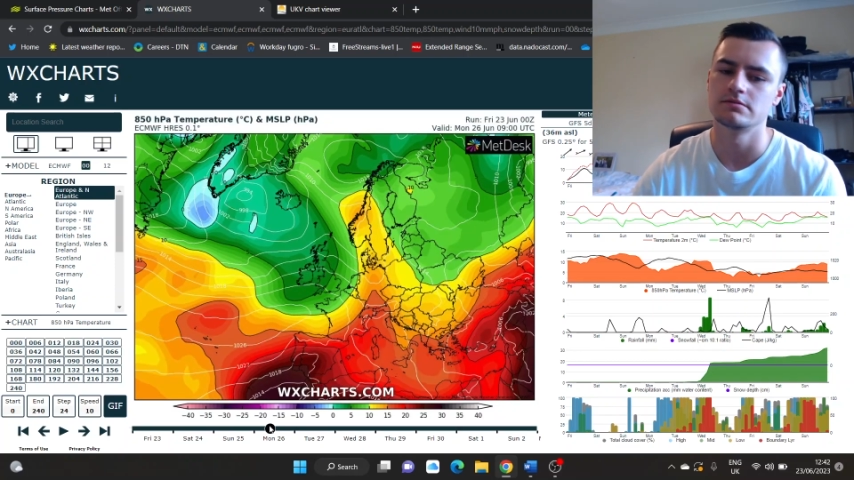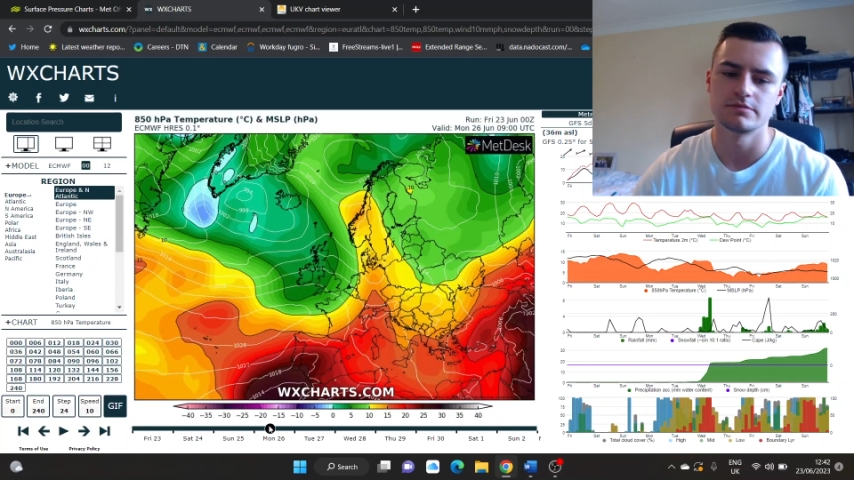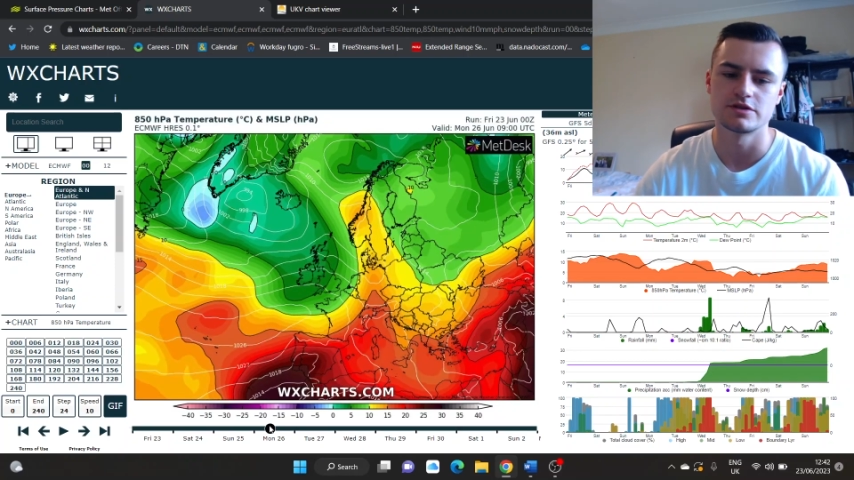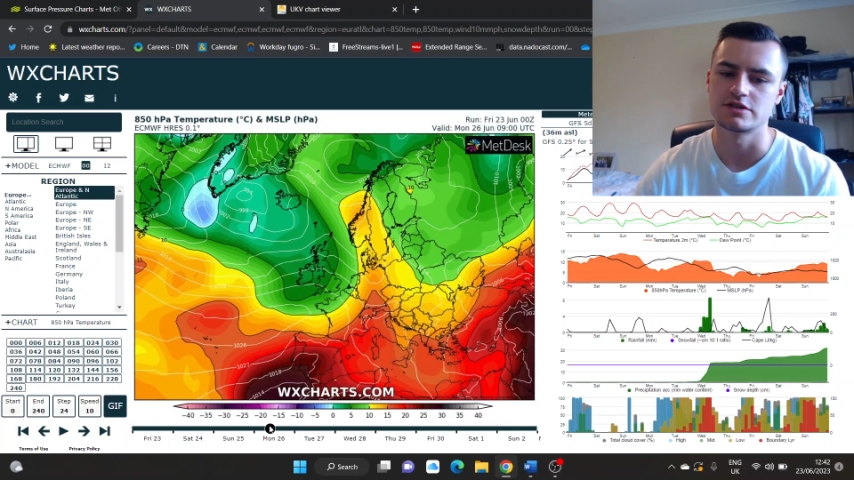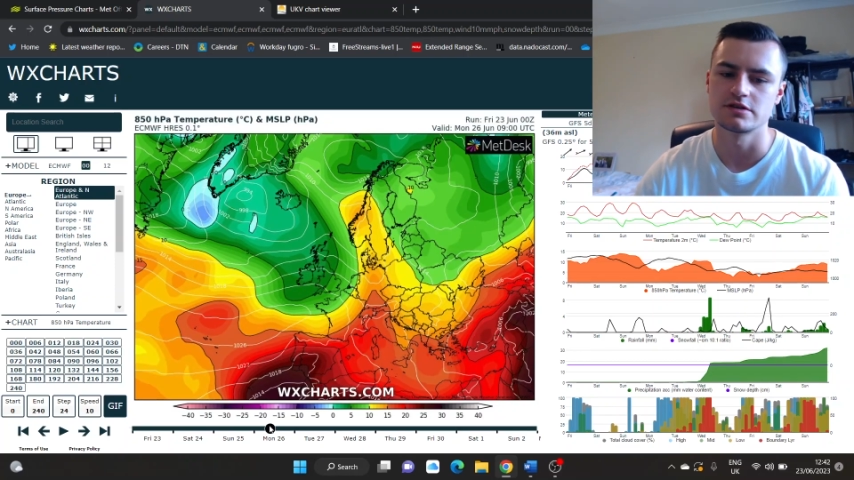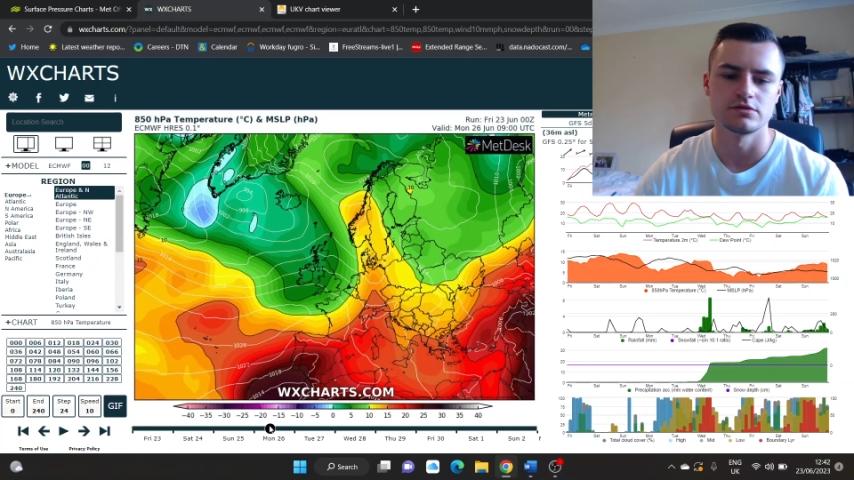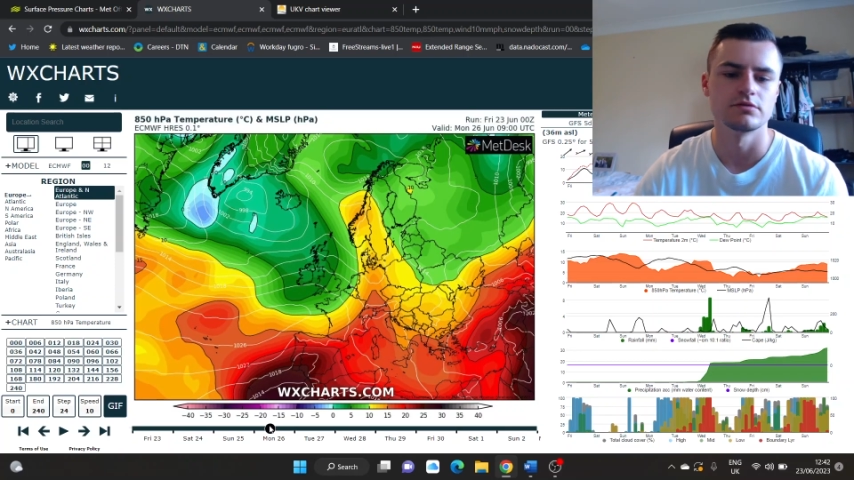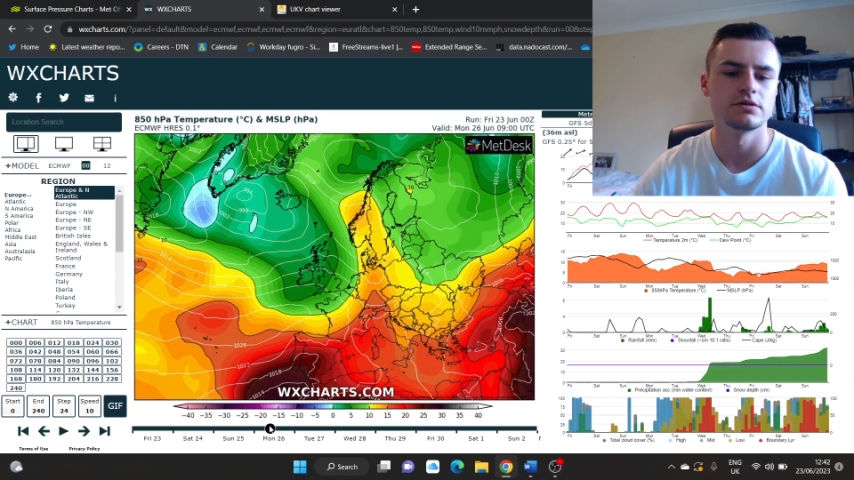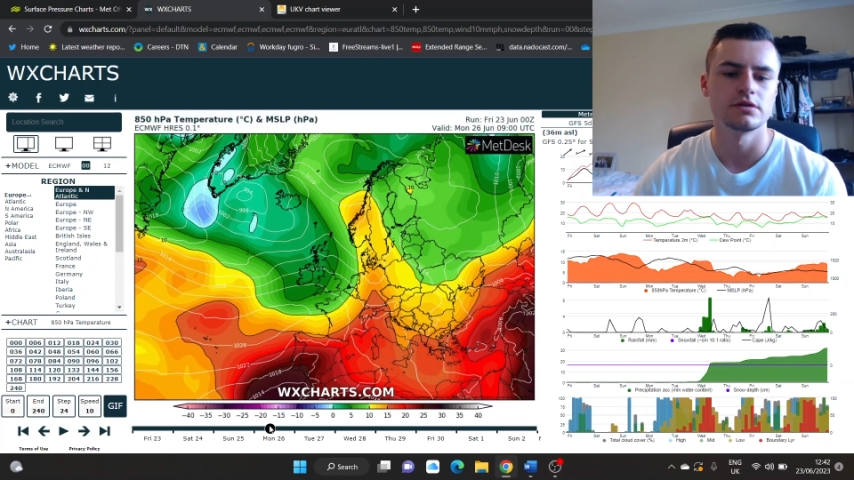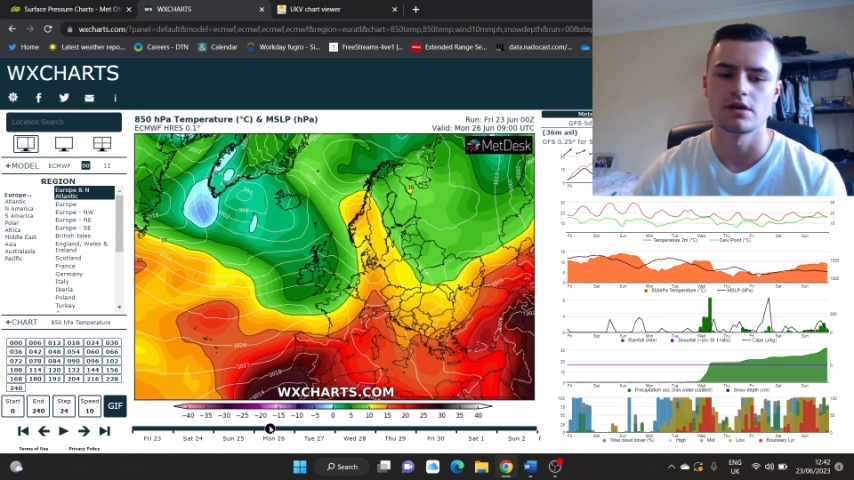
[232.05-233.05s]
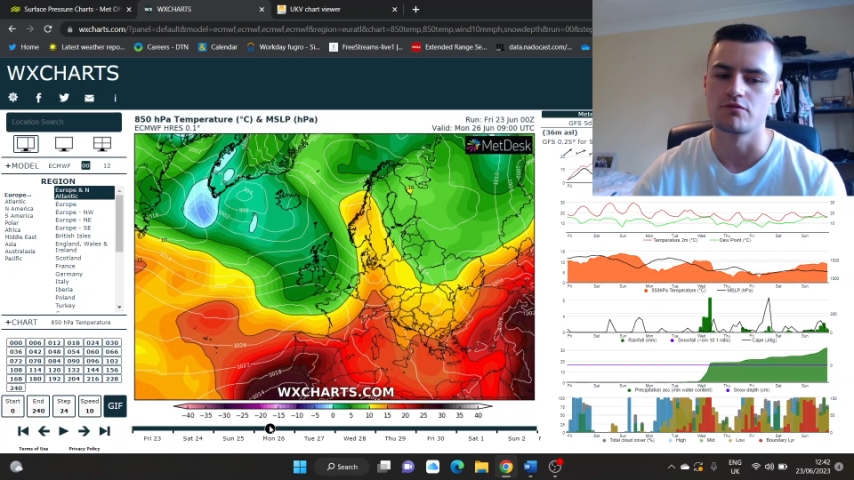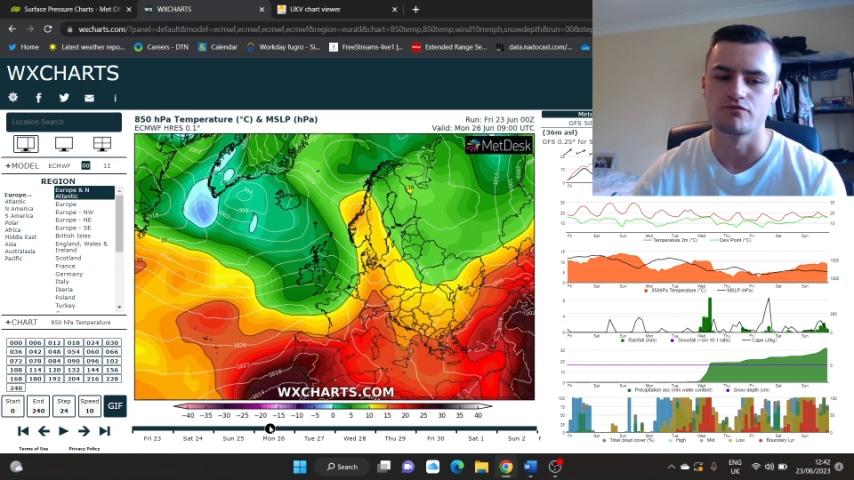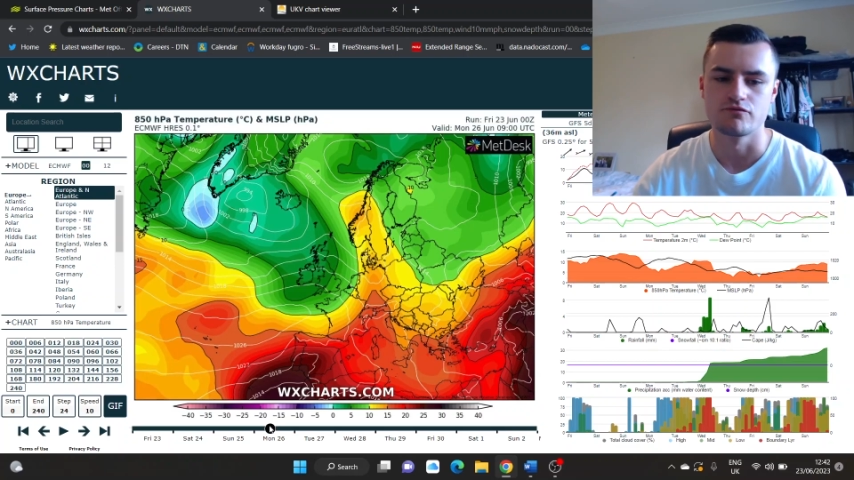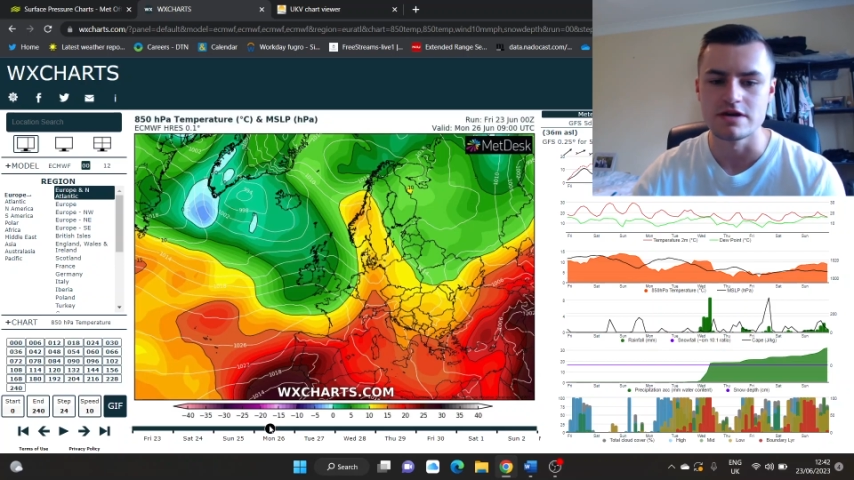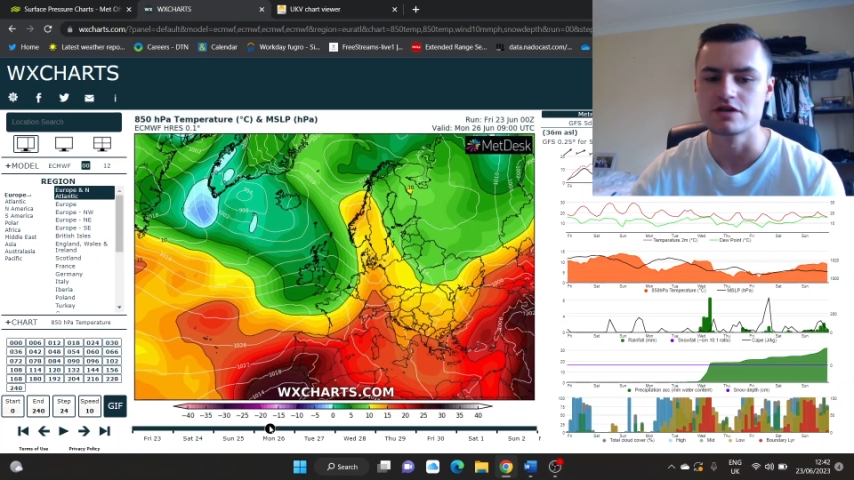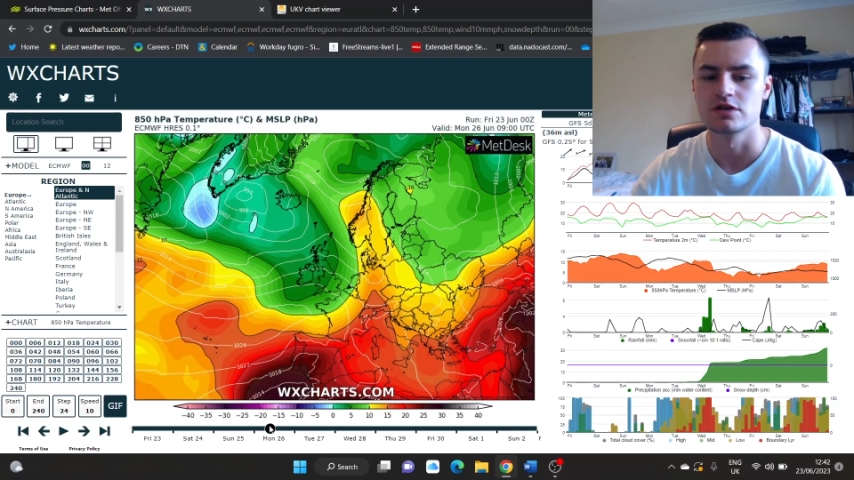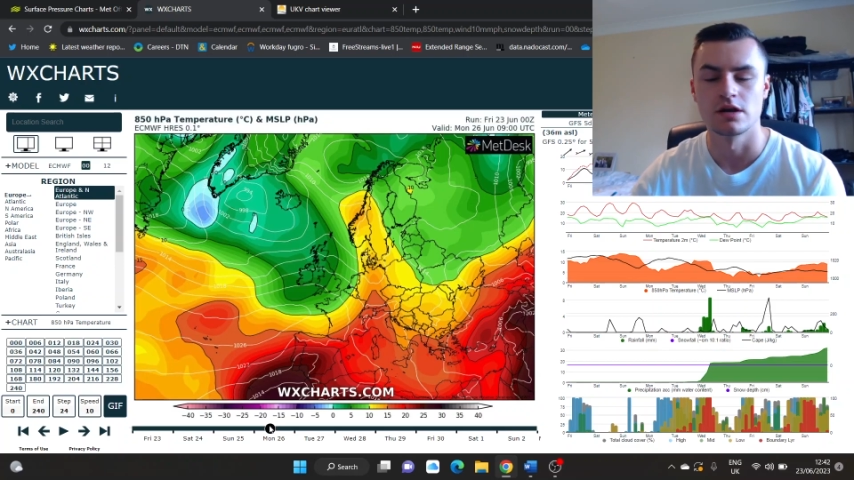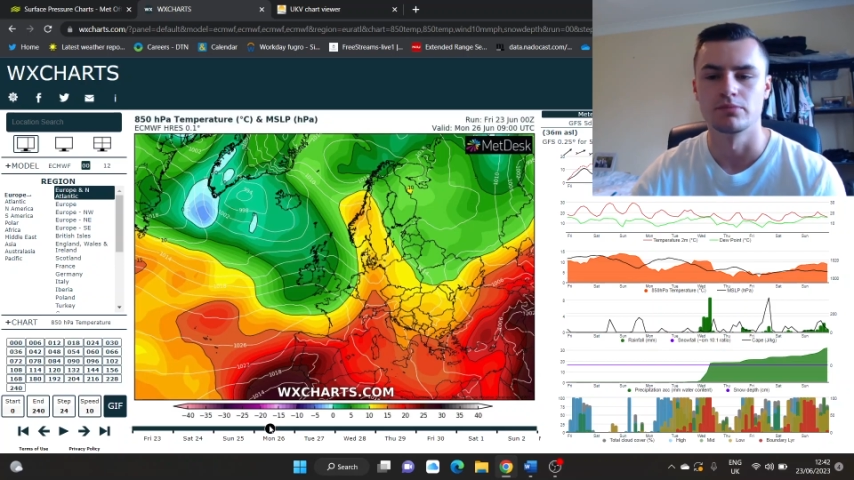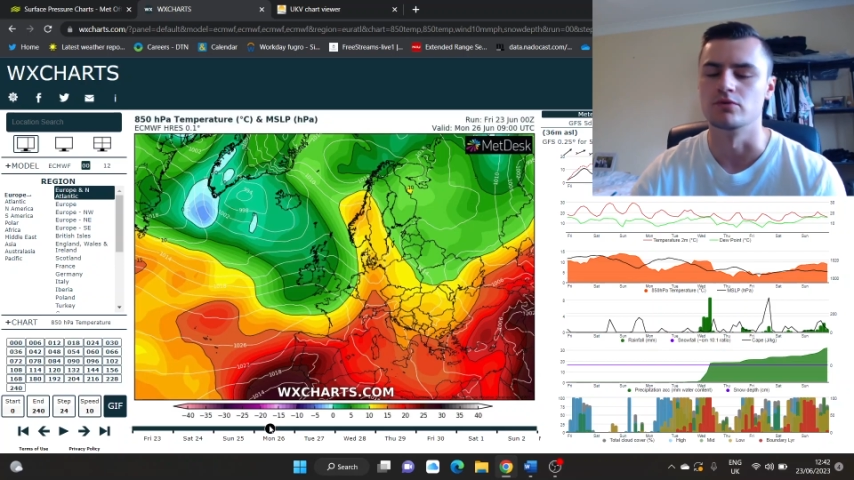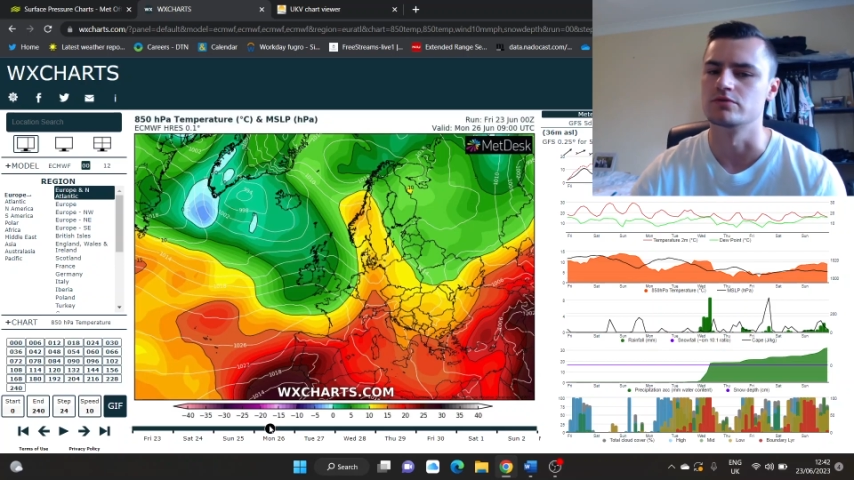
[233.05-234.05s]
They're still, reasonable.